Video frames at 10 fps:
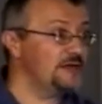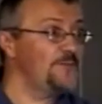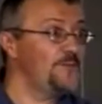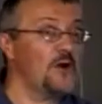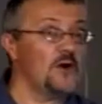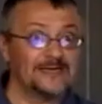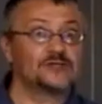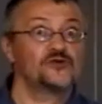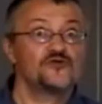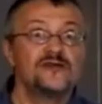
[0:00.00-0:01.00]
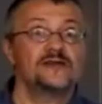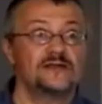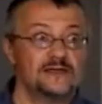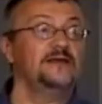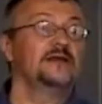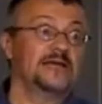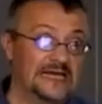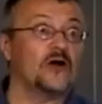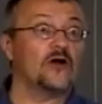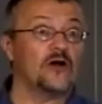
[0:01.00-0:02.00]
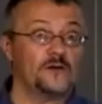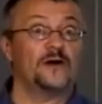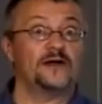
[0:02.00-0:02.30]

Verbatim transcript: part gets really hit hard by,